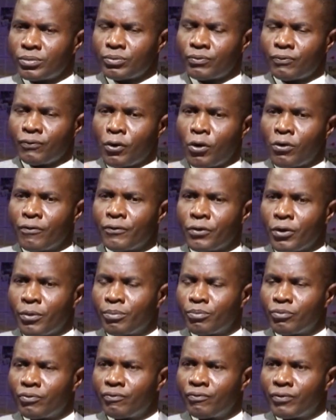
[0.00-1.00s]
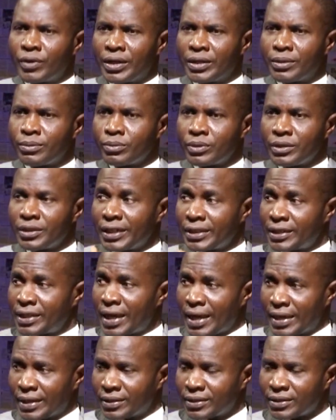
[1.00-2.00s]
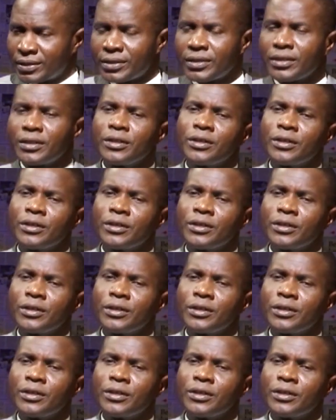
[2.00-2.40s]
far from very great heights.